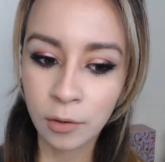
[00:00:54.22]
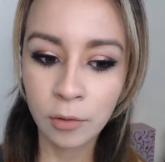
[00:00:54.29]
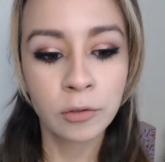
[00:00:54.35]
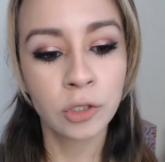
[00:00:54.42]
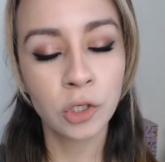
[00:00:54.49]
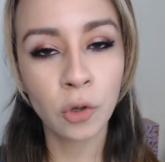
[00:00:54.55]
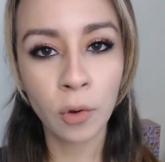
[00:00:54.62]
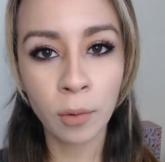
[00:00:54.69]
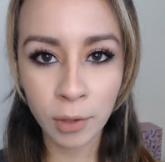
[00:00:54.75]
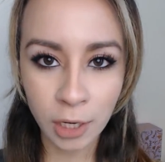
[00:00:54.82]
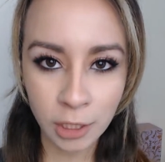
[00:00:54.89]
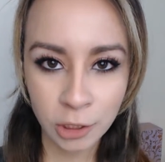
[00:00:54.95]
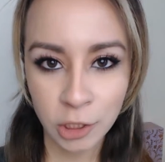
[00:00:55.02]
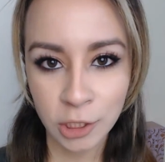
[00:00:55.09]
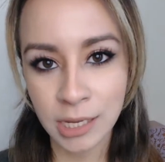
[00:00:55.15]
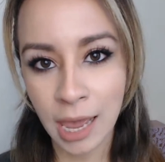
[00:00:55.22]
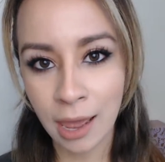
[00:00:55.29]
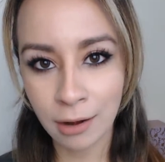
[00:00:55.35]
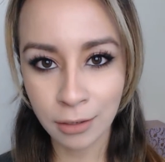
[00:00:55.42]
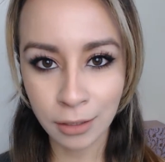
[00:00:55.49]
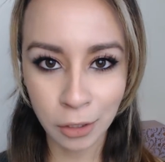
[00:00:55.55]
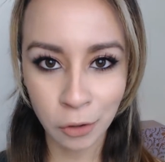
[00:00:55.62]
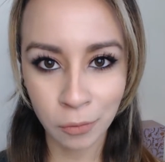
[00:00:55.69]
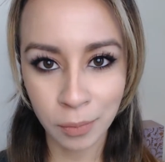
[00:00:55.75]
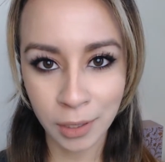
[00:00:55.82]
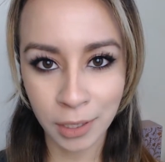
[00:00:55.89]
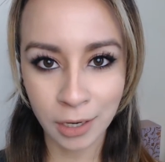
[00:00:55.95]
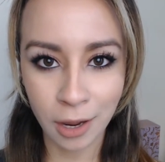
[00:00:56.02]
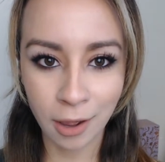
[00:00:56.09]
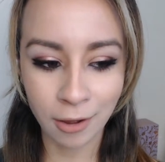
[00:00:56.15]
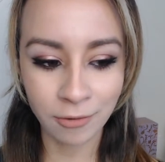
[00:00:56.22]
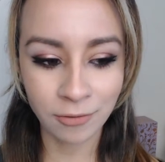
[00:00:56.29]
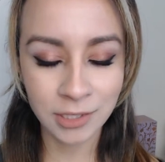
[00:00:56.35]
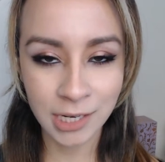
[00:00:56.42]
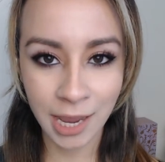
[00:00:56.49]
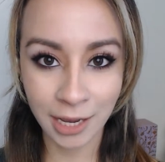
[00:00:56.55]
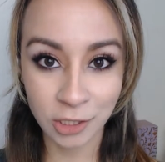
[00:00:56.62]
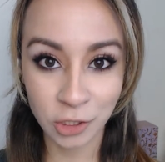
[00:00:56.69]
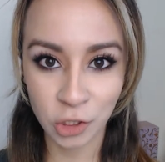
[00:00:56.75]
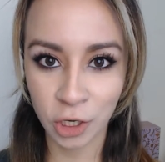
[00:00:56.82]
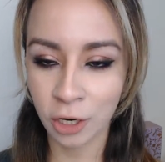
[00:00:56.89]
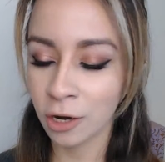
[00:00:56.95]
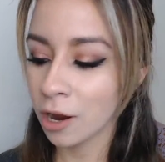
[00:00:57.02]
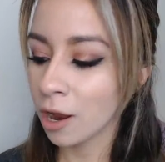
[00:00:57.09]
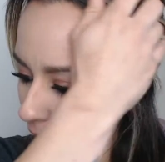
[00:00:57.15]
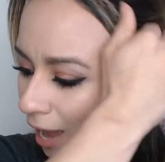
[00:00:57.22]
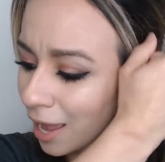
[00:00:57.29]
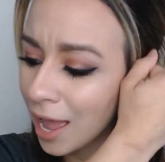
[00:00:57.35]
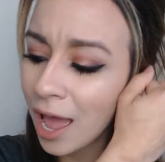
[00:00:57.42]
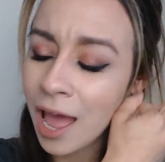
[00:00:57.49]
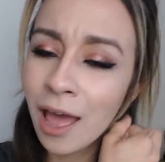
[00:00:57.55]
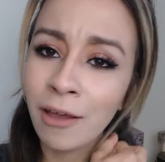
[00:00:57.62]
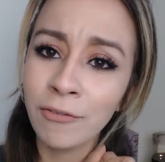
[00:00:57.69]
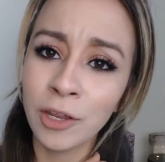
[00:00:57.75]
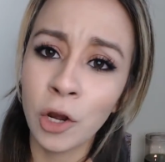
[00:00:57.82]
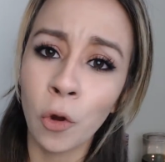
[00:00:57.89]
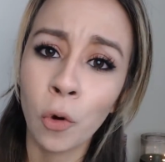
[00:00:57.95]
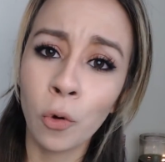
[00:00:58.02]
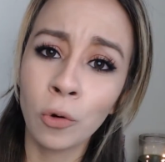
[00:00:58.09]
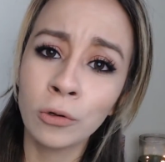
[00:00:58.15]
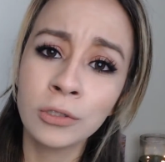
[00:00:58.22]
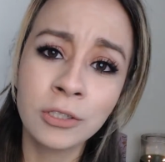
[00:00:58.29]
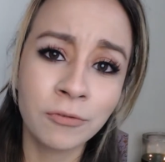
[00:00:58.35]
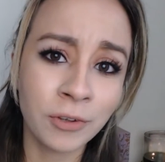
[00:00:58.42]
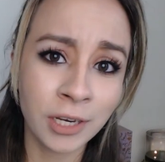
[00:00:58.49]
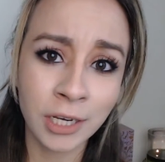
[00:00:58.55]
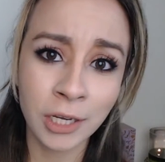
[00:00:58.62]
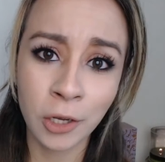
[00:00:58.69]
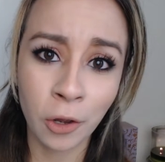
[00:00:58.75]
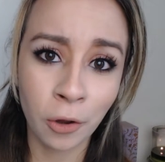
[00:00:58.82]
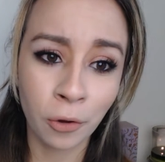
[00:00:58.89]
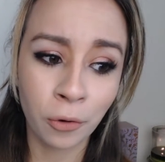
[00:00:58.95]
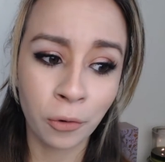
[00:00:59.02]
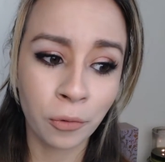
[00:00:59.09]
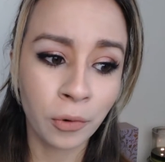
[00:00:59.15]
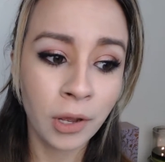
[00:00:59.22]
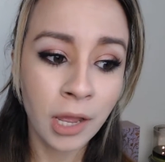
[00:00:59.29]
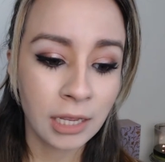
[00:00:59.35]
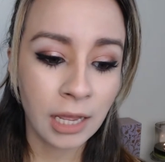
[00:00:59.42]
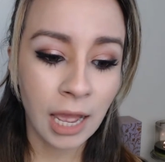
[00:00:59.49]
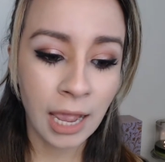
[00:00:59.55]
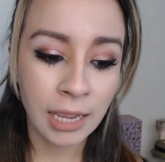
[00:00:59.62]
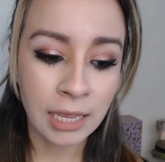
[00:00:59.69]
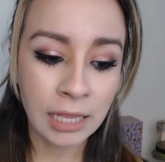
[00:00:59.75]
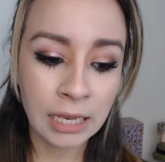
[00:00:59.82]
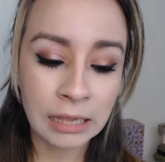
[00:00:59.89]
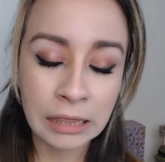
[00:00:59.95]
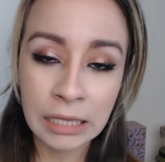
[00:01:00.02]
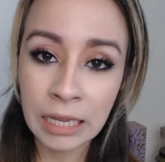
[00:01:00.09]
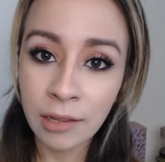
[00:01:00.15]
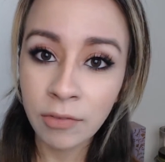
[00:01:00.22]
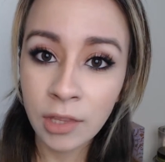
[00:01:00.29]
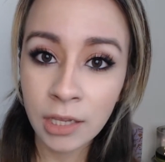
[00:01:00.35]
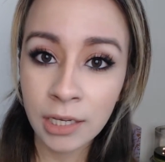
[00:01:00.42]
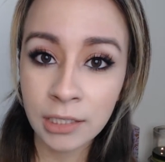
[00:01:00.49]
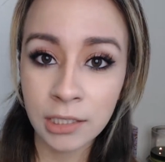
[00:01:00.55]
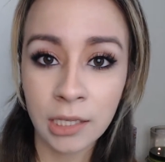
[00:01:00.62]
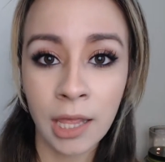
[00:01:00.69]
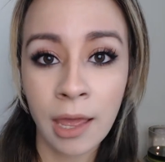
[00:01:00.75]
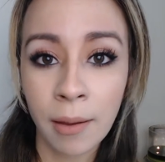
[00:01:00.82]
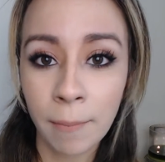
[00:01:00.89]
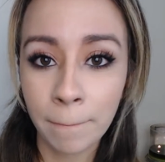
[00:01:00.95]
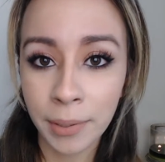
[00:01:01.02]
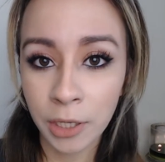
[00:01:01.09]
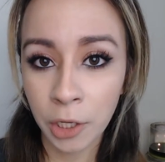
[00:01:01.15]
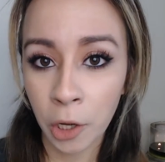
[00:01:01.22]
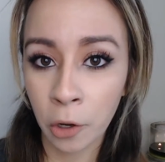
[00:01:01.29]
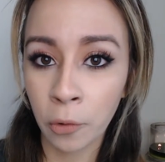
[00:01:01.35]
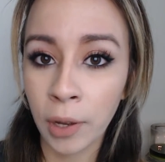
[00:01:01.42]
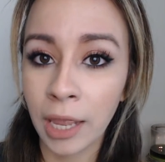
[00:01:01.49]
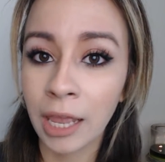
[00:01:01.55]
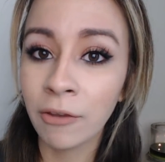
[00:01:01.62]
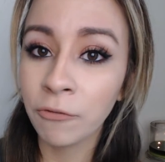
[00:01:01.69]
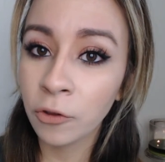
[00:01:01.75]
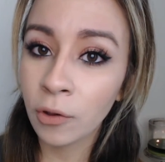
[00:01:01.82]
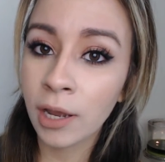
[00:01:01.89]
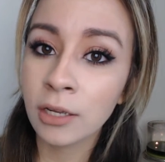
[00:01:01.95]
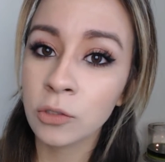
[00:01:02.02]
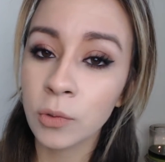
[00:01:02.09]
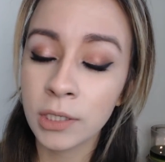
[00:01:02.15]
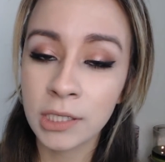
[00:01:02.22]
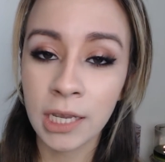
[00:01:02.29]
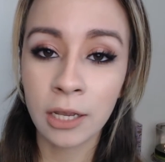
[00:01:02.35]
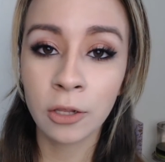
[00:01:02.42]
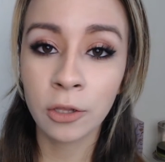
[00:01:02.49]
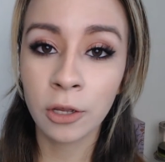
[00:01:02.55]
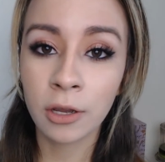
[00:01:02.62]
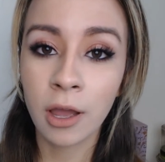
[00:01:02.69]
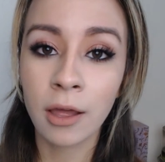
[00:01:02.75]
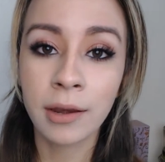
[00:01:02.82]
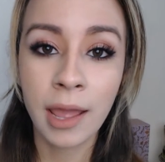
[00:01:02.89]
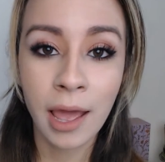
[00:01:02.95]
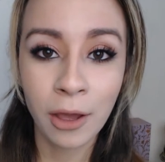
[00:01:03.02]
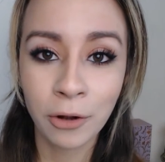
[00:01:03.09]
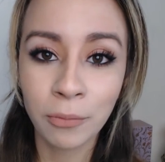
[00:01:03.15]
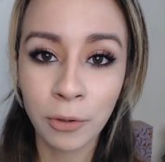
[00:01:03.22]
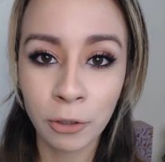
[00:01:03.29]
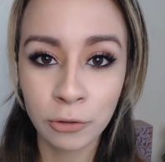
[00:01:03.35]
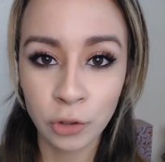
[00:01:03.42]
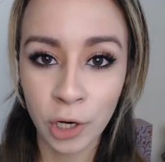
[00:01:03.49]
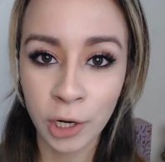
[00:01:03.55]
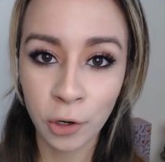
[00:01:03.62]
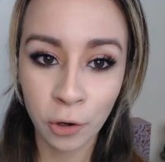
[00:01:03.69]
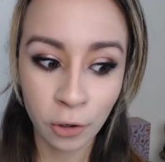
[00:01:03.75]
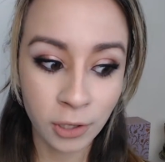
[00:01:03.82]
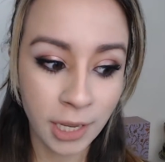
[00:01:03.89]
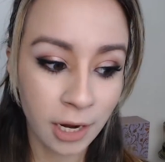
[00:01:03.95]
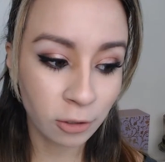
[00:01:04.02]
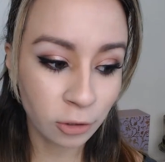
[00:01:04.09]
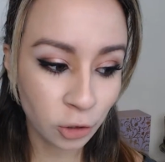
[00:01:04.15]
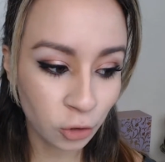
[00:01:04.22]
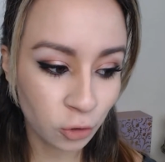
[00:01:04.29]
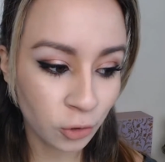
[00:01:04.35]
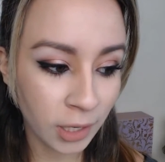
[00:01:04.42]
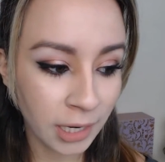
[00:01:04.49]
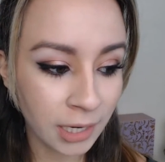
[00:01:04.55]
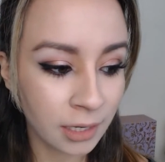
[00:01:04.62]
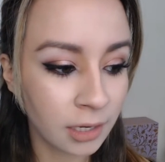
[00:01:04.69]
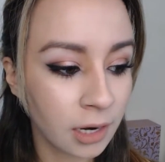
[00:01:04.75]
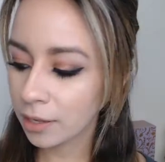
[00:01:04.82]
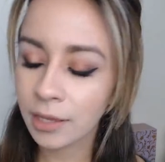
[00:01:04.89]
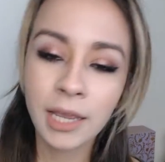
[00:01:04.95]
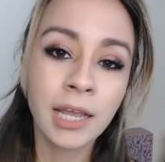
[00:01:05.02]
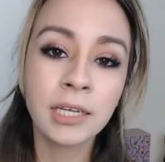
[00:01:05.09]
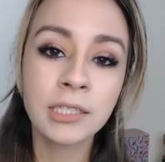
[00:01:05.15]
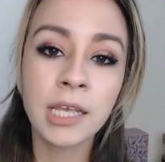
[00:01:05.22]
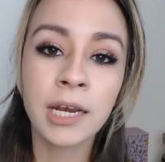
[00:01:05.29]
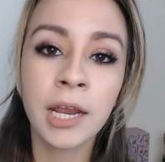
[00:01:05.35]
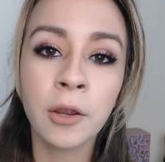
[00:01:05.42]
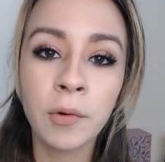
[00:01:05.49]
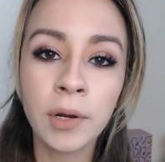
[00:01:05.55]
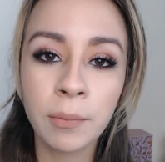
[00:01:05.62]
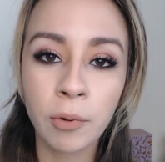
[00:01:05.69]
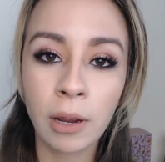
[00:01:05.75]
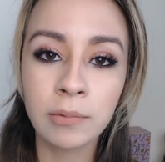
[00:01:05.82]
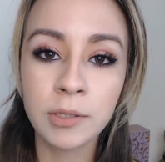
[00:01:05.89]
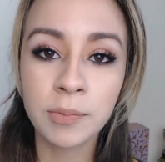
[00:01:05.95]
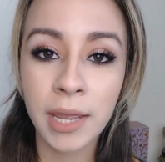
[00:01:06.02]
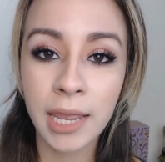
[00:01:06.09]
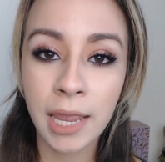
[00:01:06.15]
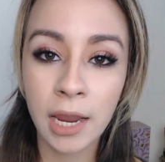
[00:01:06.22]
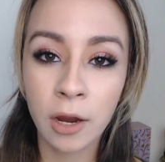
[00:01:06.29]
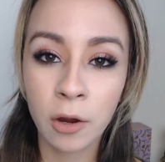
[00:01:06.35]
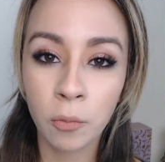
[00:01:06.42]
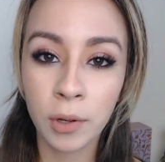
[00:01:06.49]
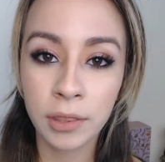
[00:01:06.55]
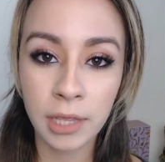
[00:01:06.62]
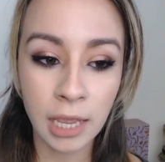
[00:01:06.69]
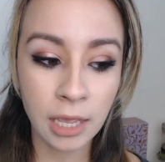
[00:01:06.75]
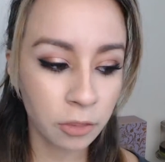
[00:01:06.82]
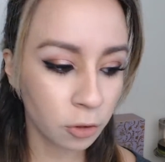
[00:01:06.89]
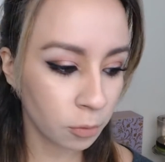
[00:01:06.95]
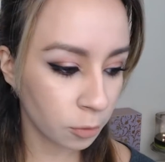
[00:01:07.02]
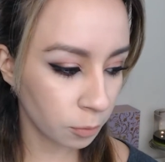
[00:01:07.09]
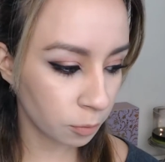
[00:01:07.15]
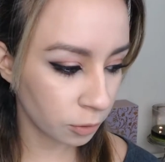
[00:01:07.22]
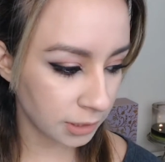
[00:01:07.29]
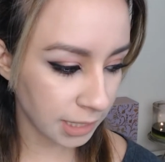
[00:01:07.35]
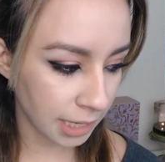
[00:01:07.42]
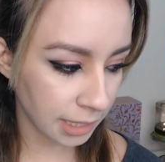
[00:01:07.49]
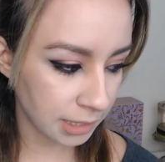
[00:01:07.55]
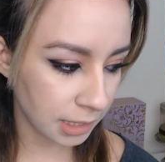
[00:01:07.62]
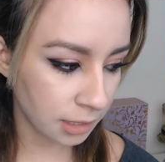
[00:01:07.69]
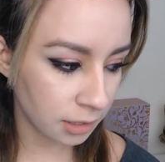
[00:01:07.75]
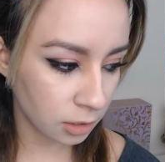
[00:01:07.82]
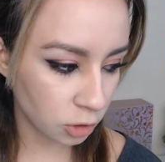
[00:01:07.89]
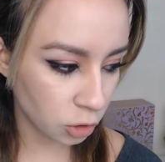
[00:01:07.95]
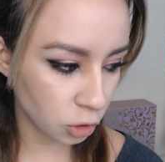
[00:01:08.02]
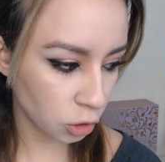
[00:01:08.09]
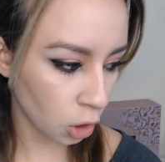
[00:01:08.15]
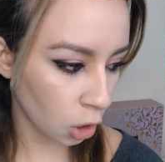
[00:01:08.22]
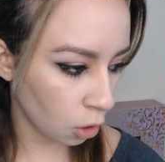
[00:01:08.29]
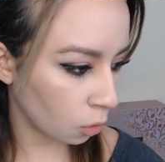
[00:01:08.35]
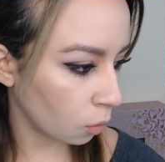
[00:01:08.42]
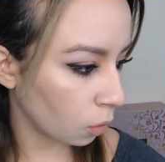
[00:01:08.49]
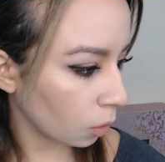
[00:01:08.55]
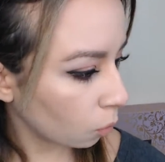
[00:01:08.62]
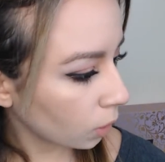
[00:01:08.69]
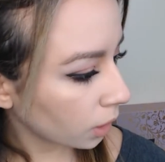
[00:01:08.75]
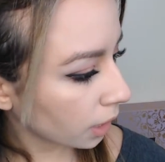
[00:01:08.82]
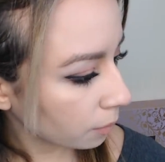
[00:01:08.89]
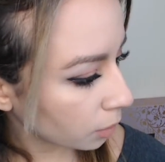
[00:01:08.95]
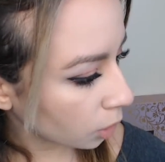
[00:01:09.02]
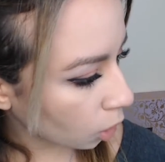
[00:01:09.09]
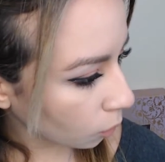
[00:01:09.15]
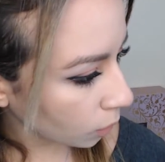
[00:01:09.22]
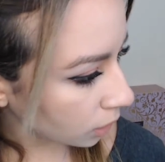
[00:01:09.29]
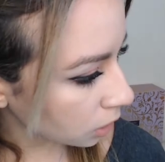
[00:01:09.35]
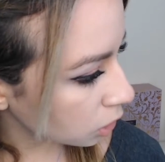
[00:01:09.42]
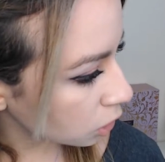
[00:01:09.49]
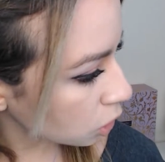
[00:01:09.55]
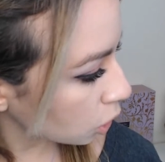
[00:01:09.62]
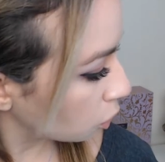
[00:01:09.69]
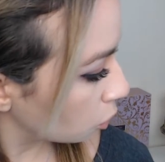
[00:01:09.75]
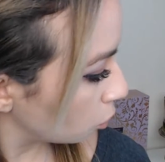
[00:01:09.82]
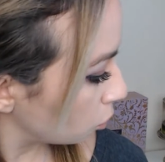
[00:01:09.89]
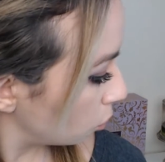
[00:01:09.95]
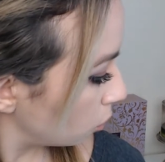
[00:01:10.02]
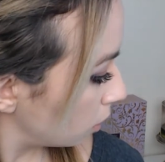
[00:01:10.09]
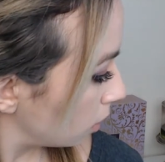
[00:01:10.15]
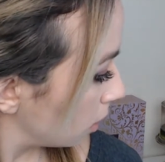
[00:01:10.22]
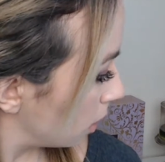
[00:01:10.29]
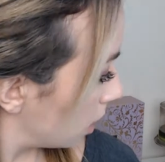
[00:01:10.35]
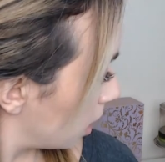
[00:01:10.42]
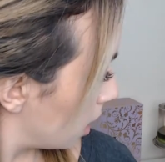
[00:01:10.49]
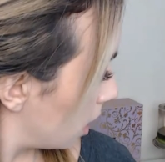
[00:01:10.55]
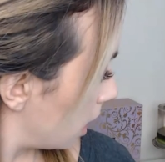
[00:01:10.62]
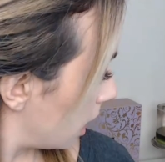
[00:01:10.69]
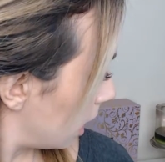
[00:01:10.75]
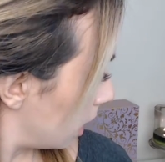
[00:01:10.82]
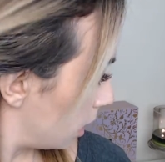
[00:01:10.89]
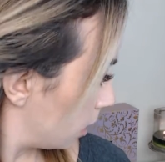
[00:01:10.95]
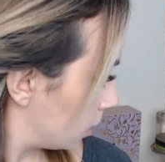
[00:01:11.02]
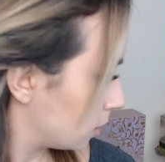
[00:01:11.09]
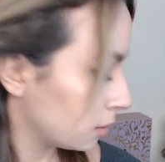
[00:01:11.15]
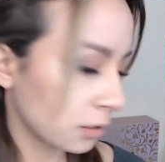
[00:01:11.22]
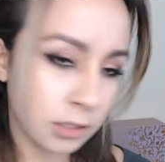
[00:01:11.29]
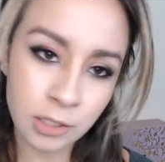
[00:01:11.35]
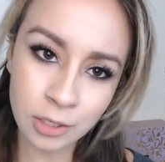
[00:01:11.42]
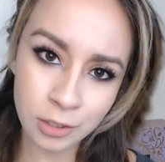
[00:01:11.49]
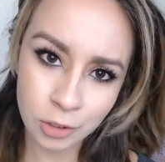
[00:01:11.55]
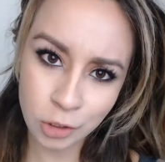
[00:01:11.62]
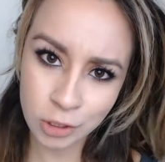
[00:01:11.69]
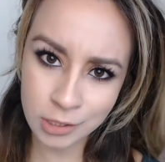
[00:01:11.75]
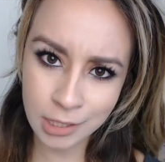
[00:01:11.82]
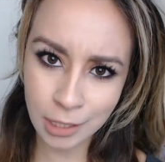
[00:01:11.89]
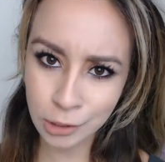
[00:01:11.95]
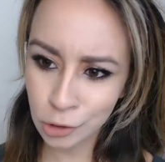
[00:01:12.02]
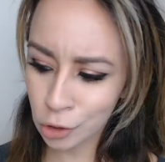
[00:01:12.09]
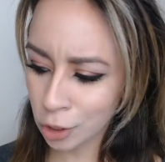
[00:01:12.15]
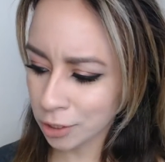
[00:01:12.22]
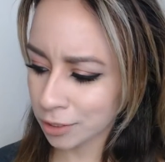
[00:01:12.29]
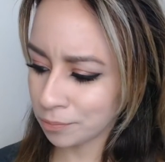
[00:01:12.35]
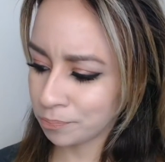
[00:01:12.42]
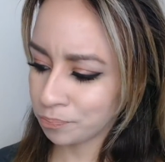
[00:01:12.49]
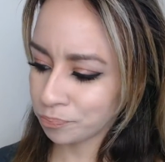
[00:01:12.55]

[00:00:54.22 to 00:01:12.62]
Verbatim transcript: so I'm gonna just add a little bit of texture. I have an old video, I can leave the link to that below if you guys wanna take a look on how to blow dry curly straight. Like I said, I already prepped my hair with a thermal protectant. So what I'm going to do is just get started.